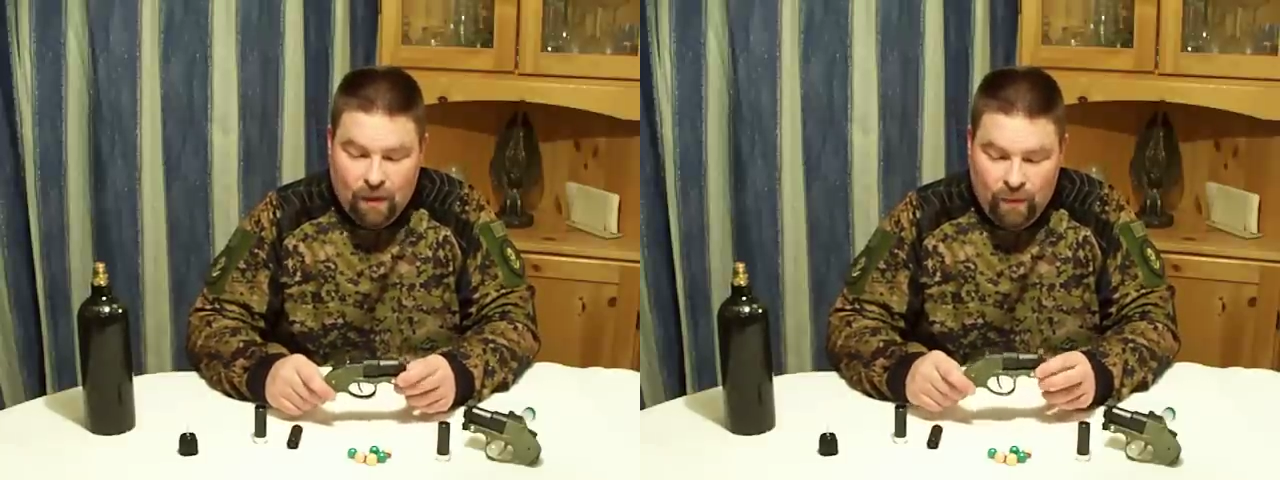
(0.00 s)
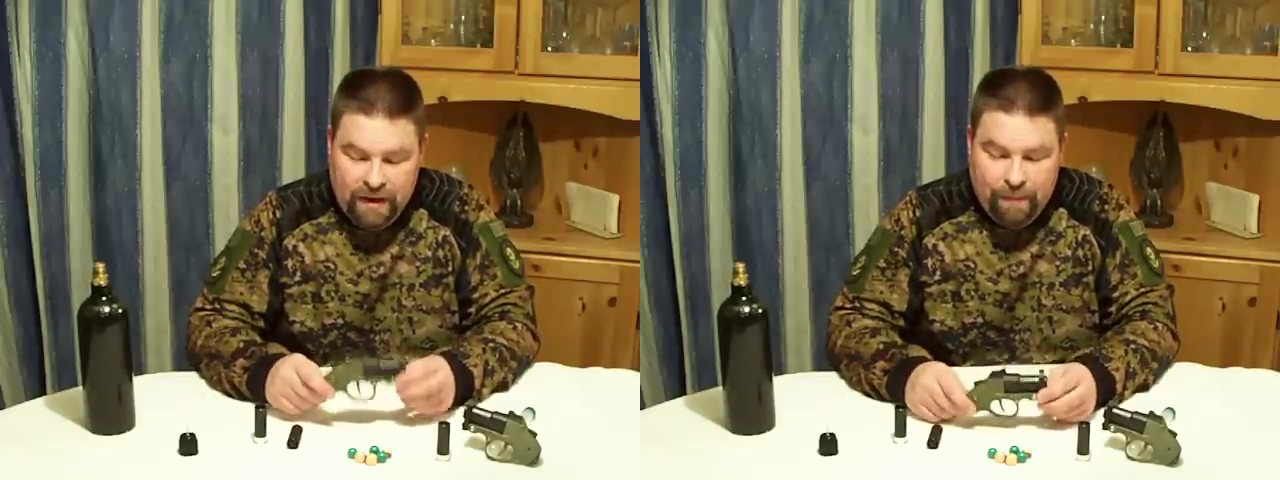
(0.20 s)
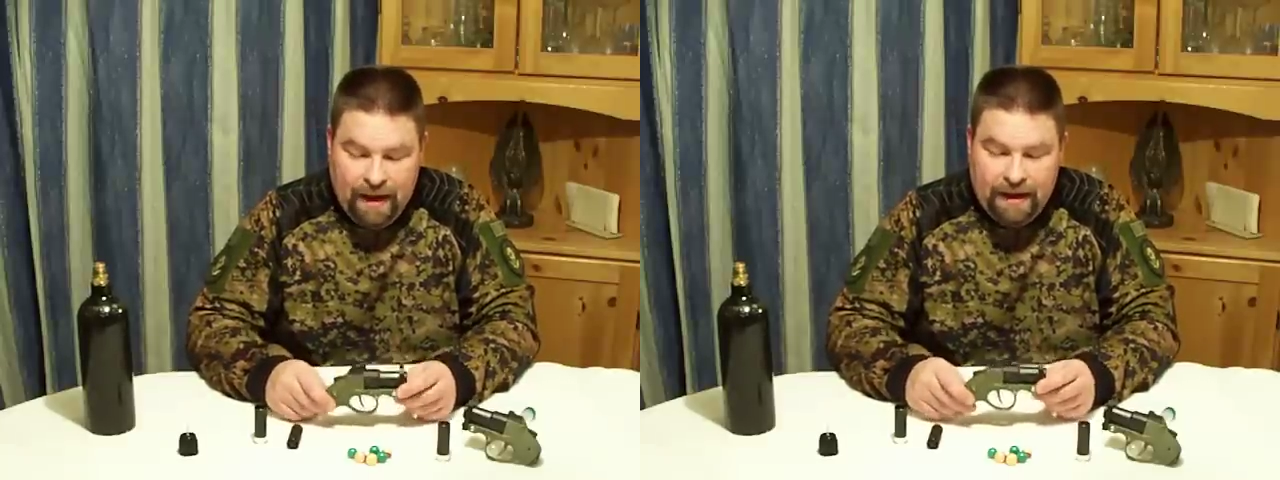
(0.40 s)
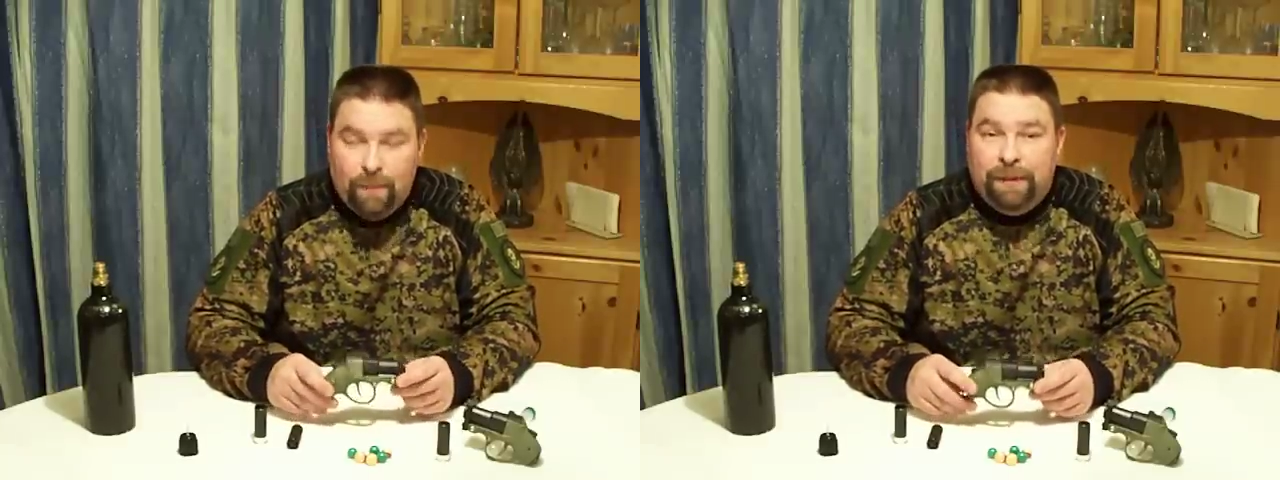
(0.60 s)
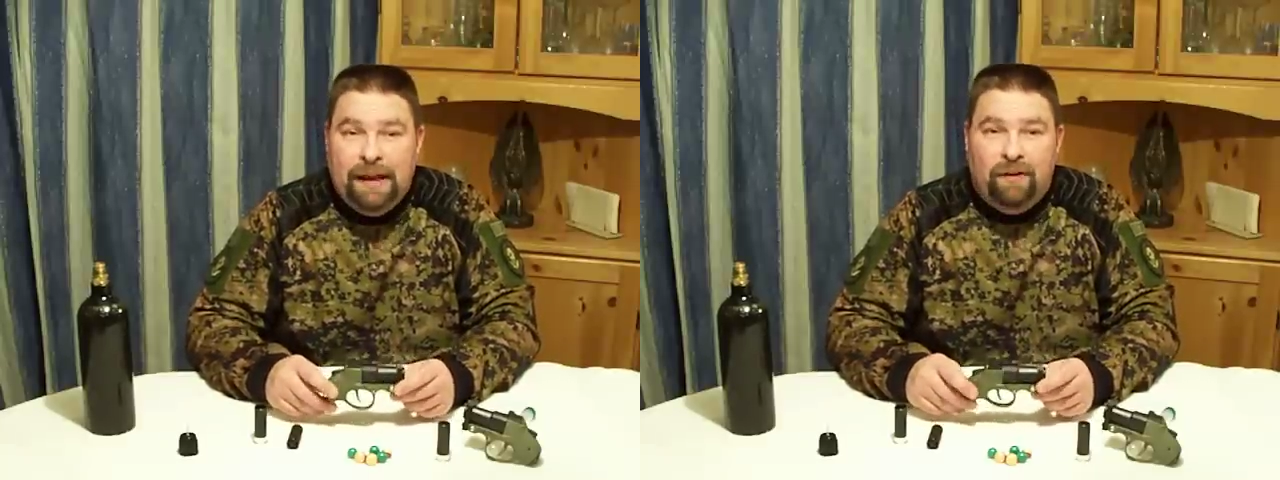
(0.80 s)
When you buy your
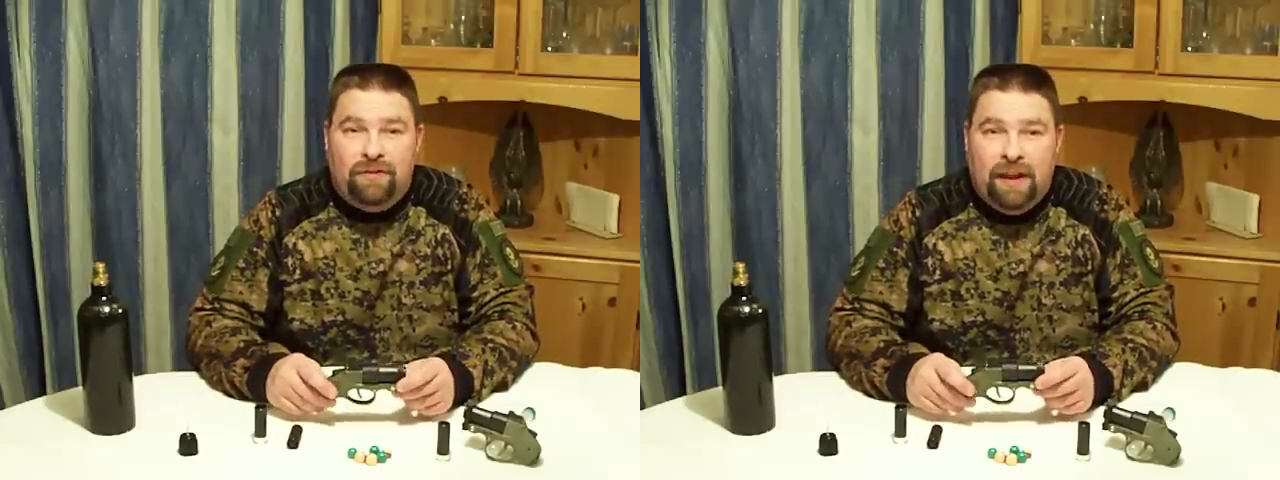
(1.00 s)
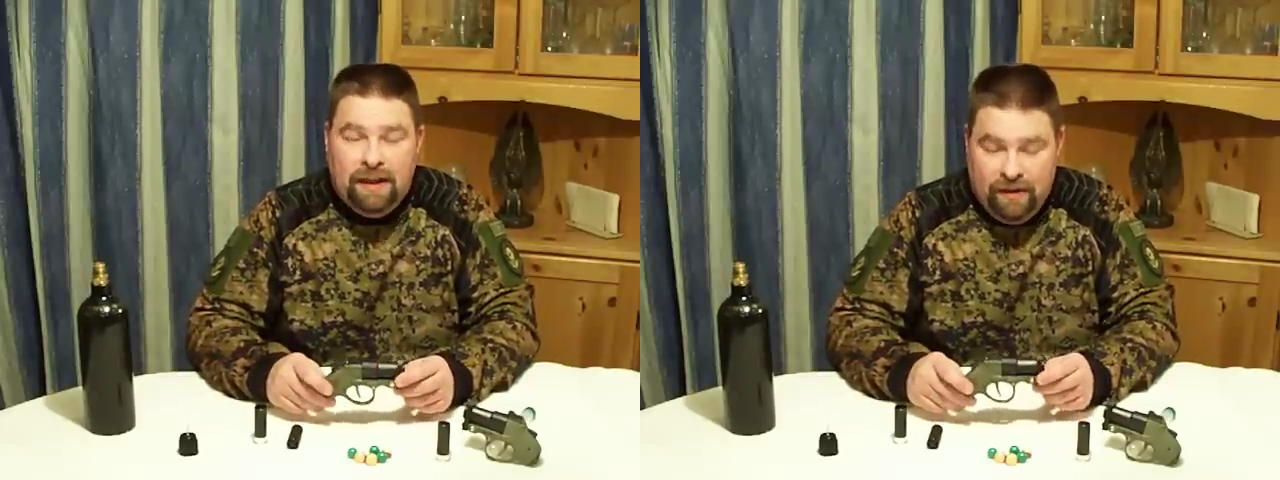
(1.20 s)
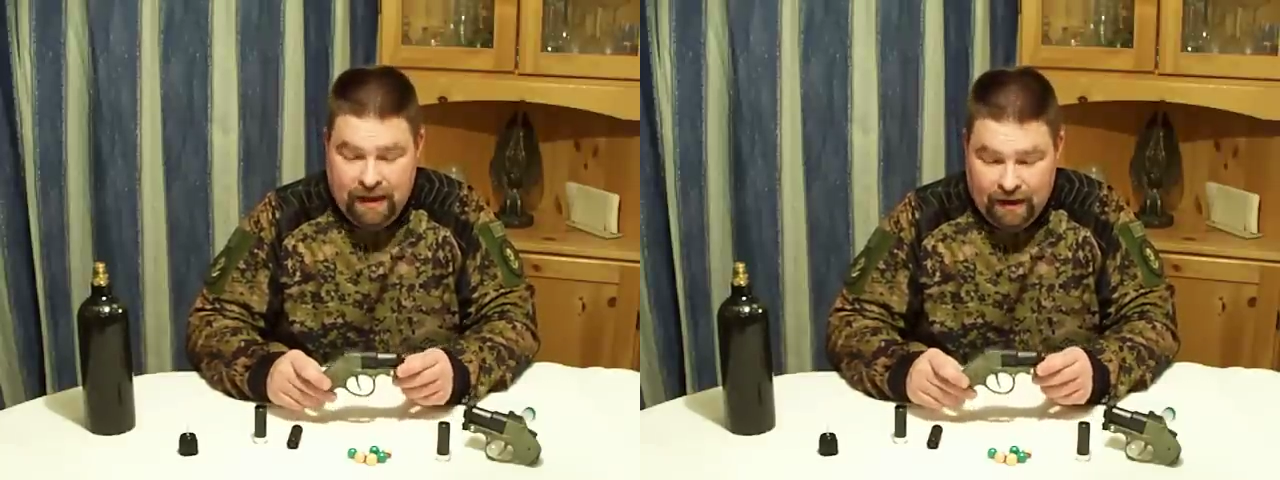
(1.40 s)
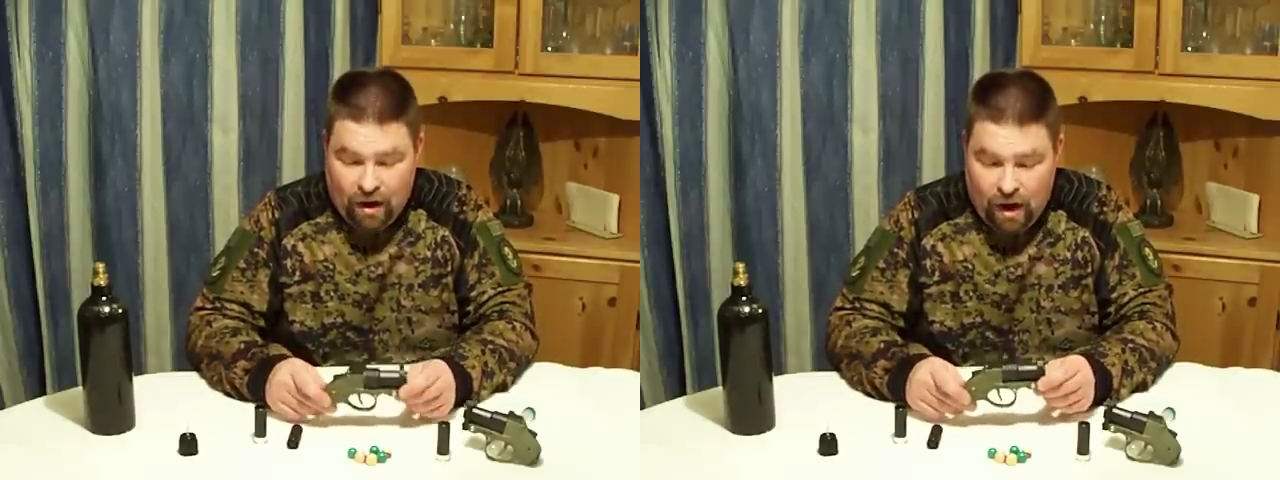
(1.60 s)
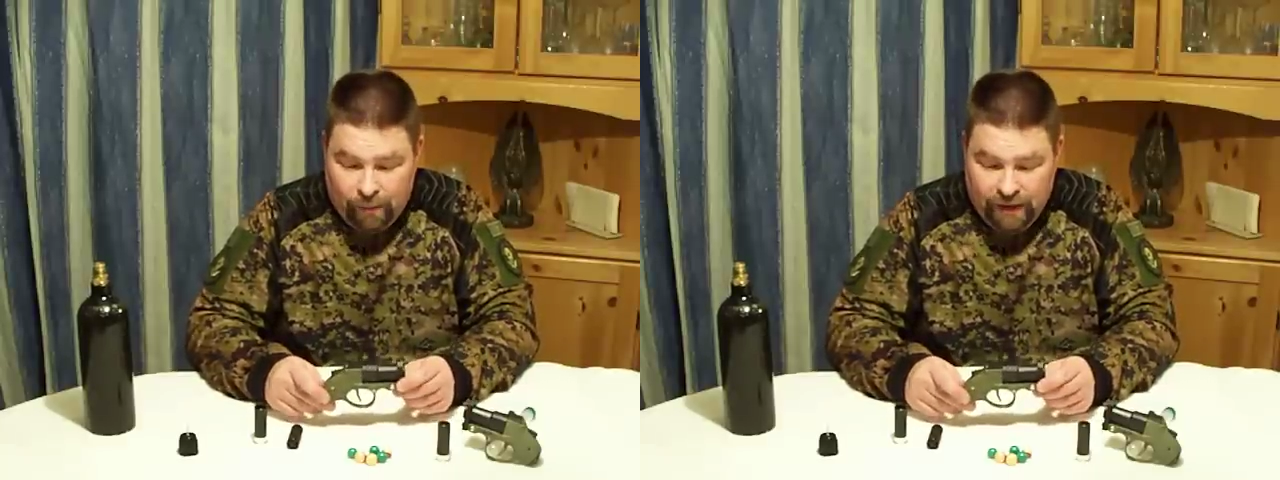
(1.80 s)
player's kit, you get a
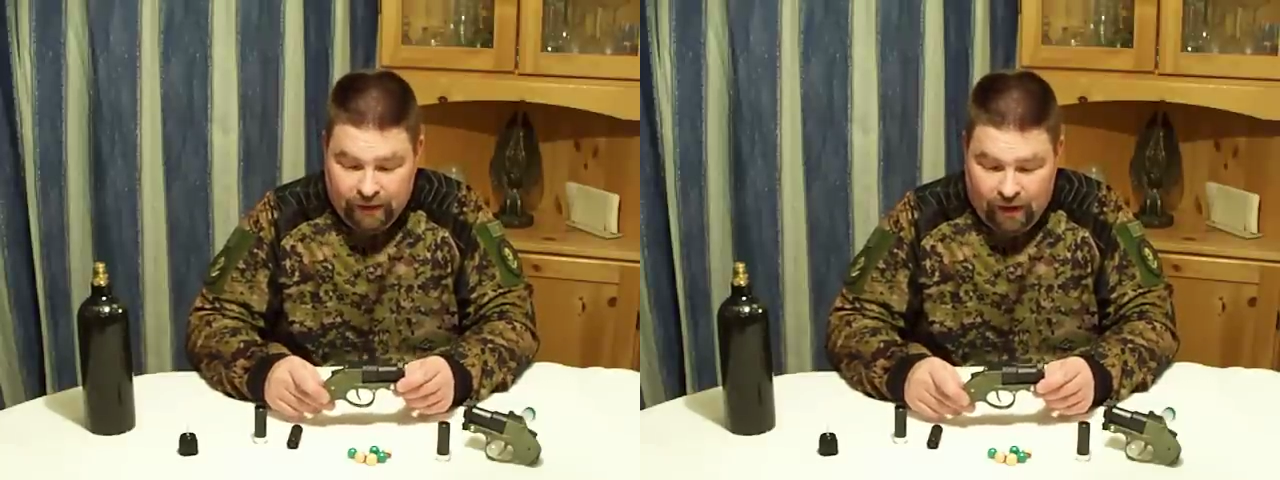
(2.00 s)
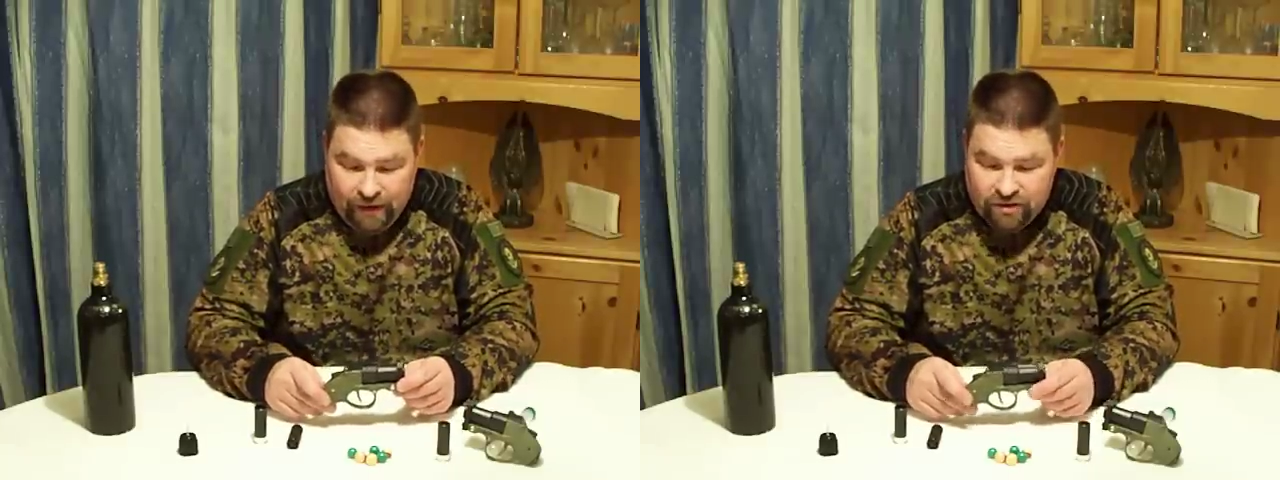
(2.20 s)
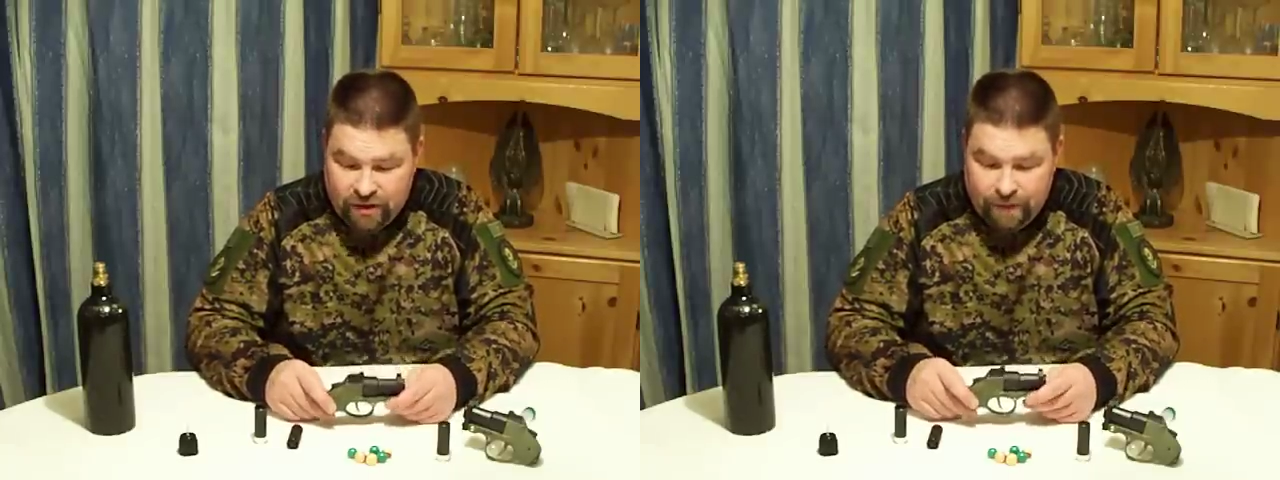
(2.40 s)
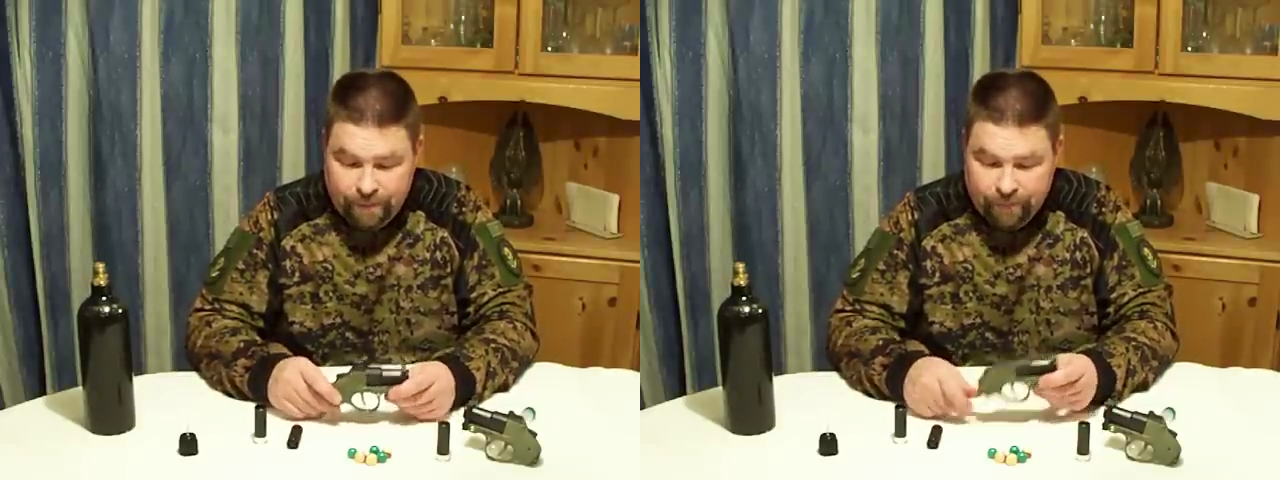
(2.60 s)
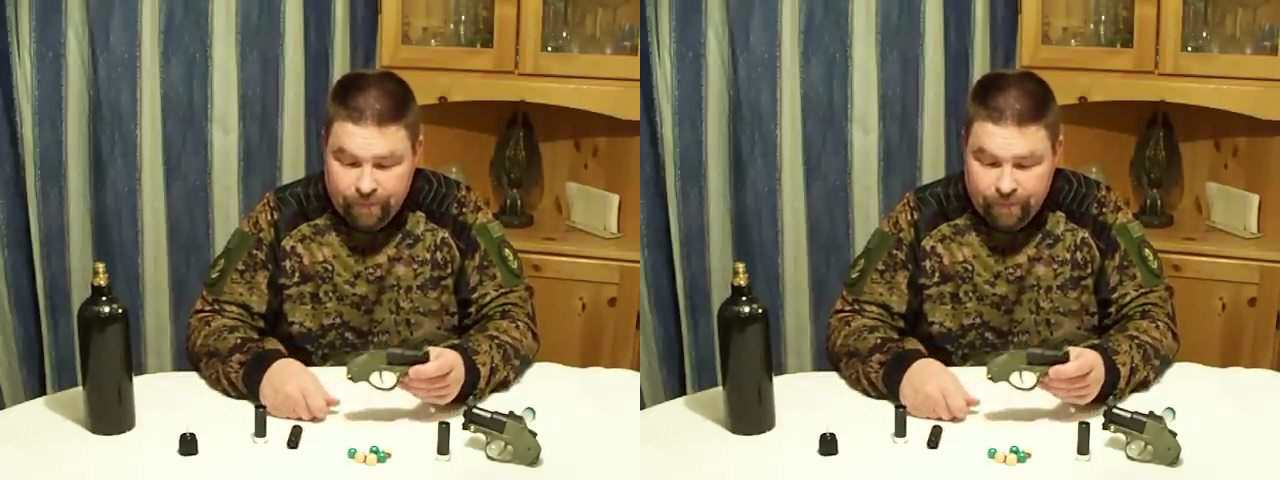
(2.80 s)
Goblin launcher.